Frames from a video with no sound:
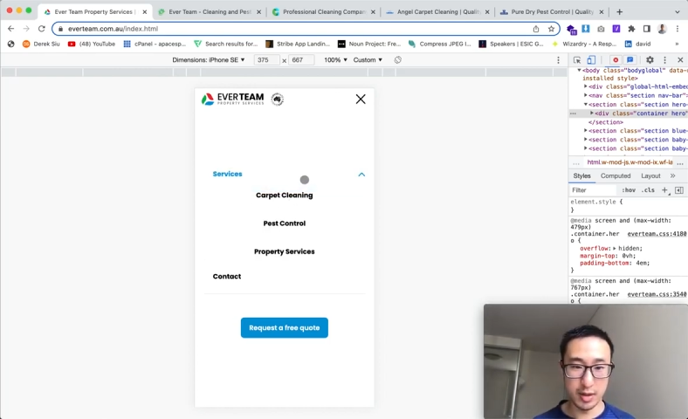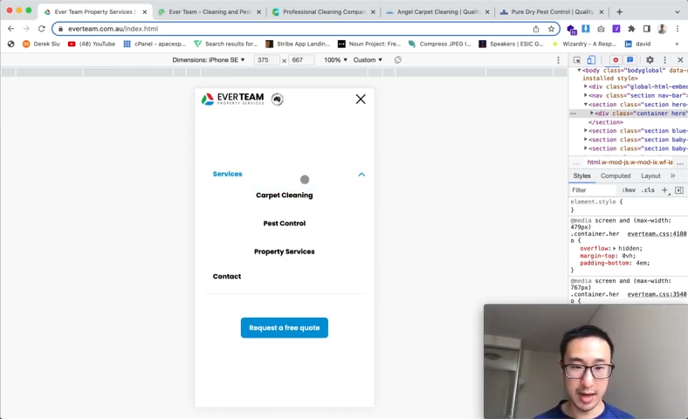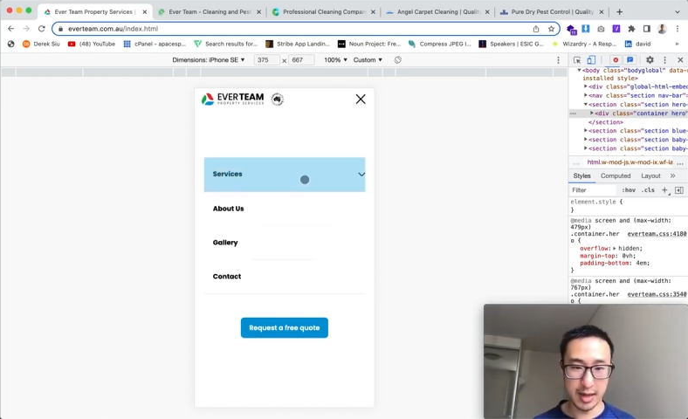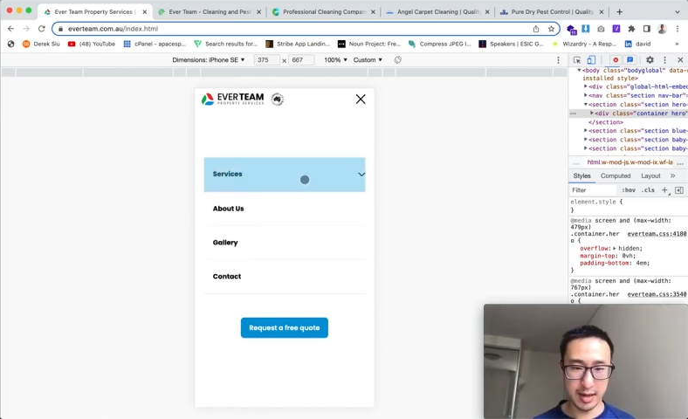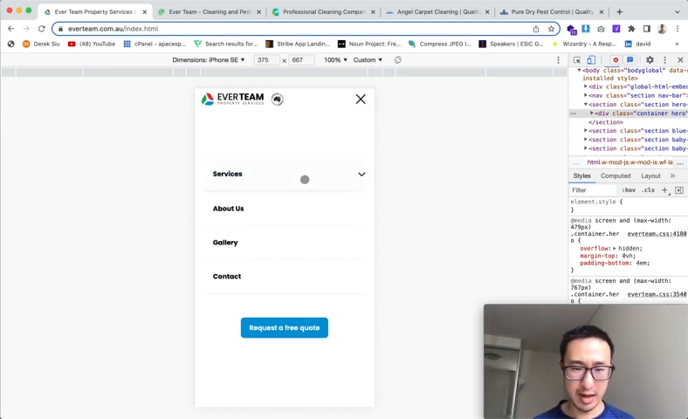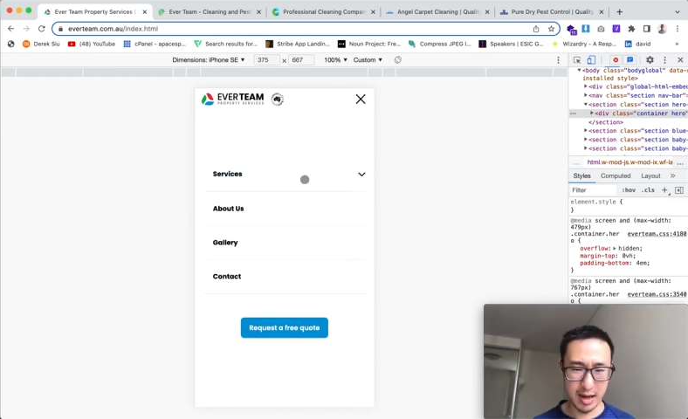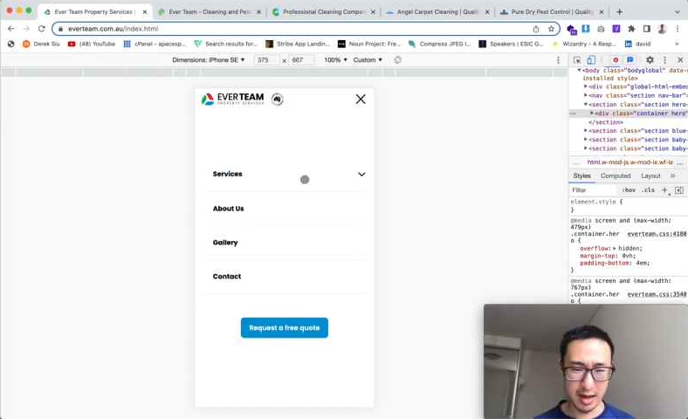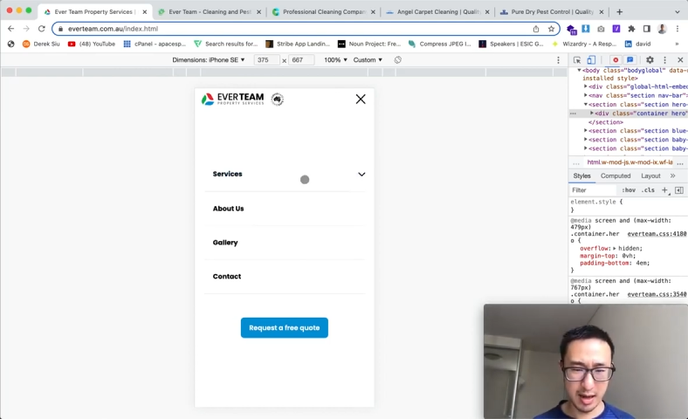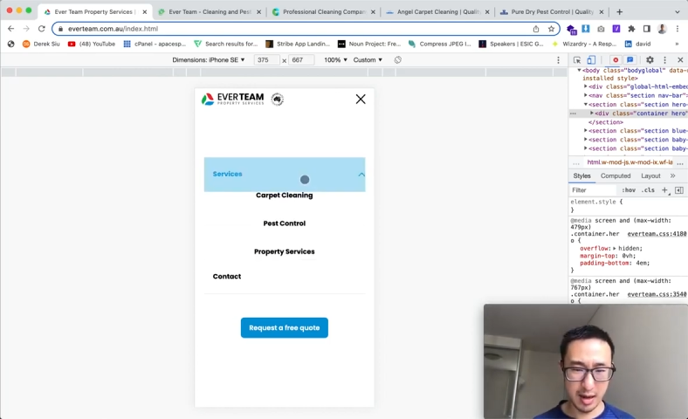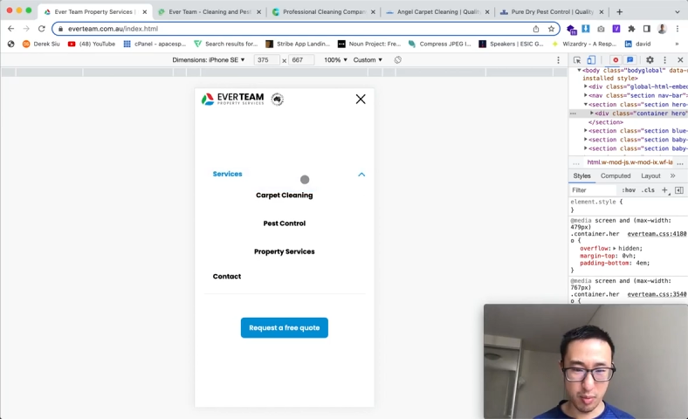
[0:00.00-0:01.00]
like,
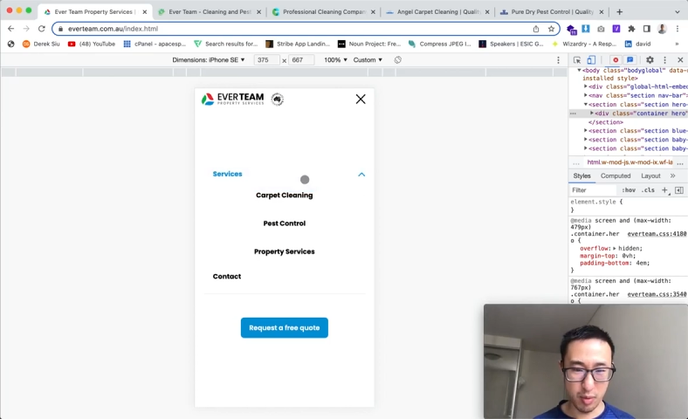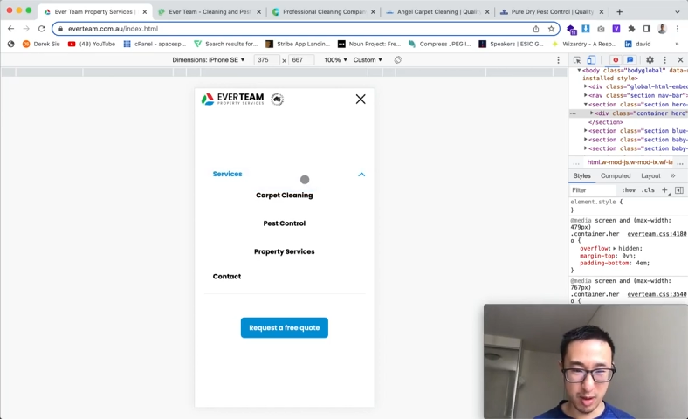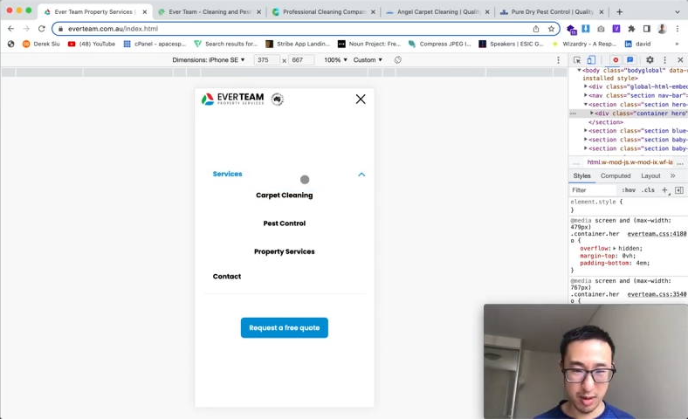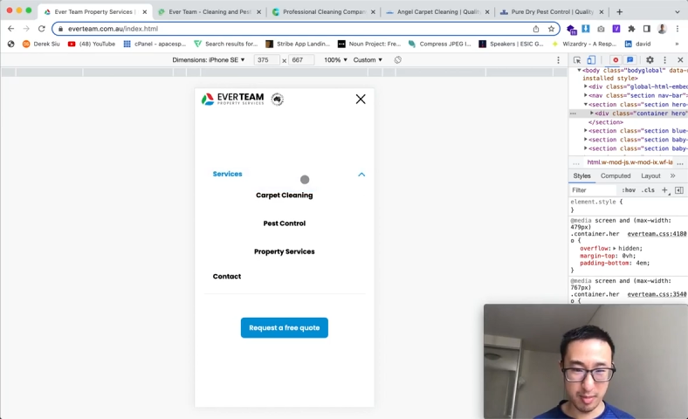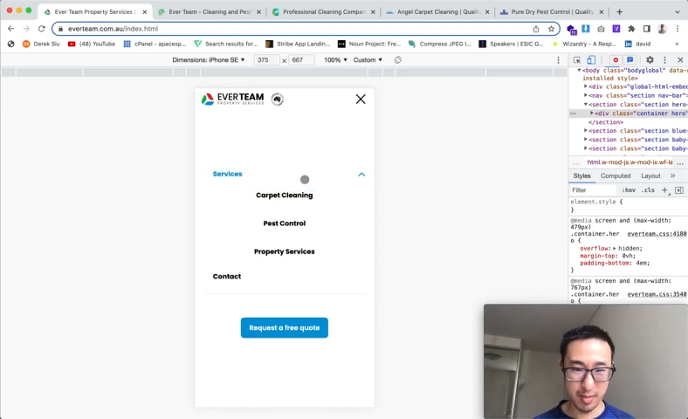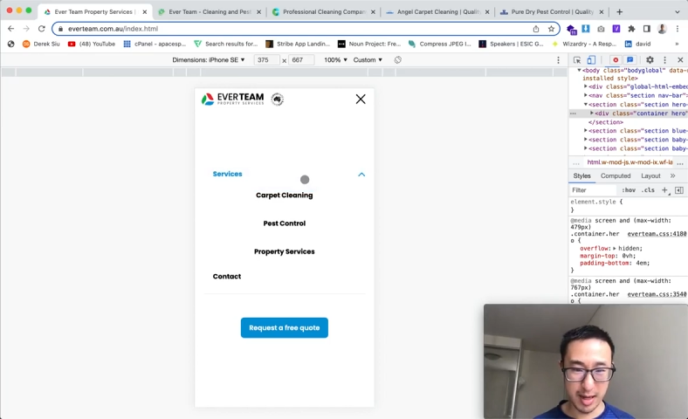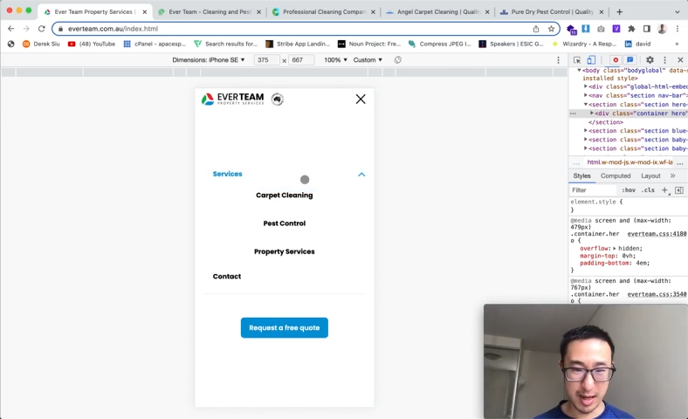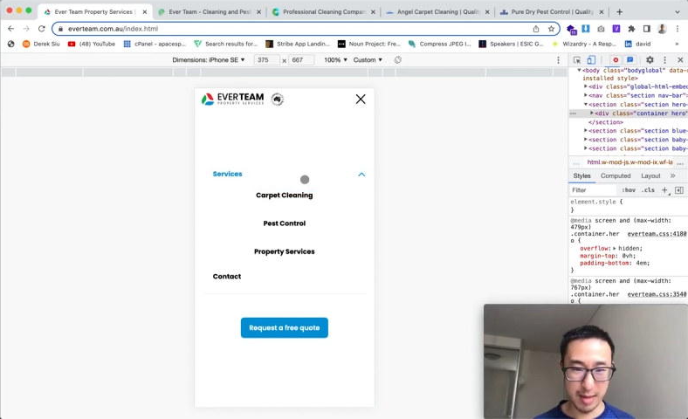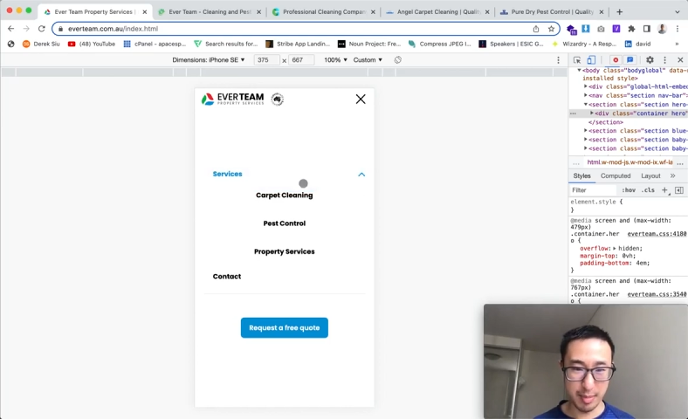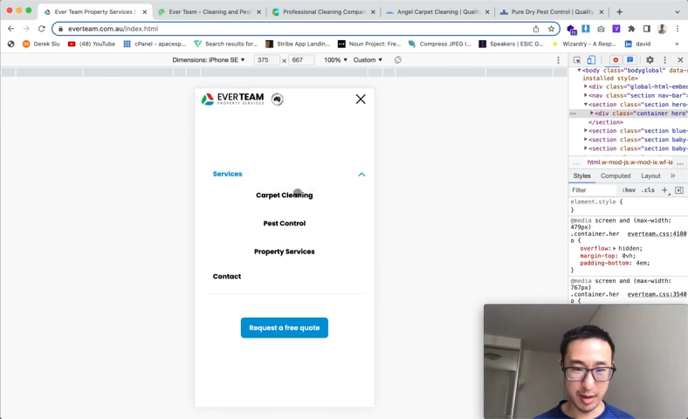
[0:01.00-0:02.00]
he wanted me,
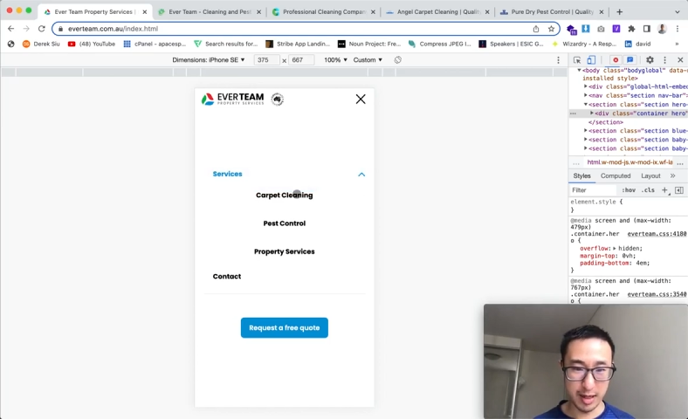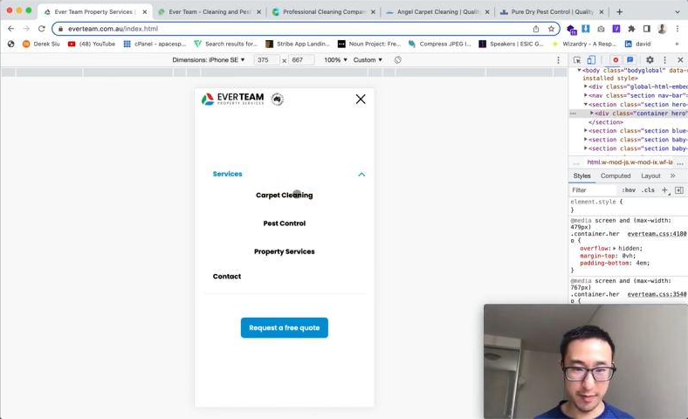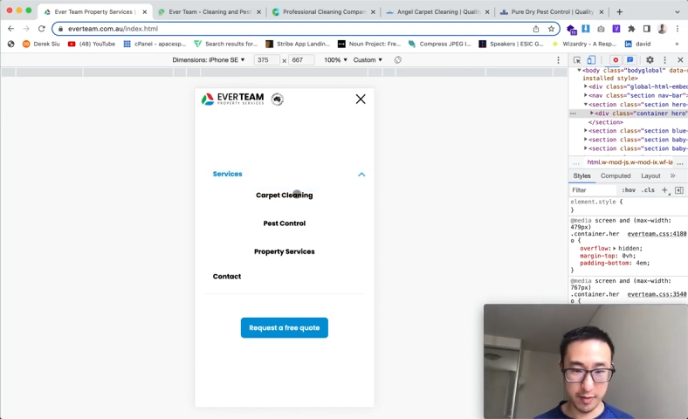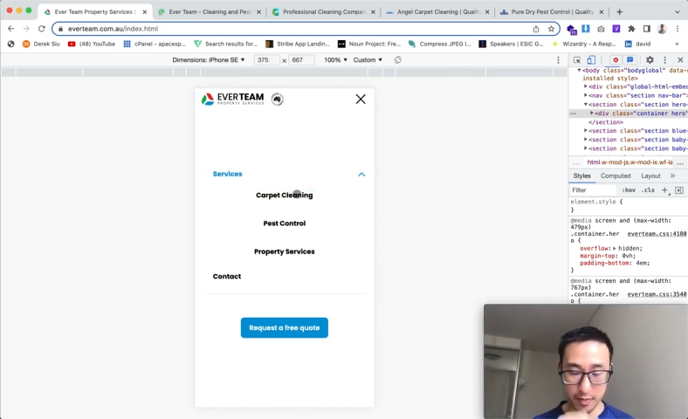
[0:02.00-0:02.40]
I believe,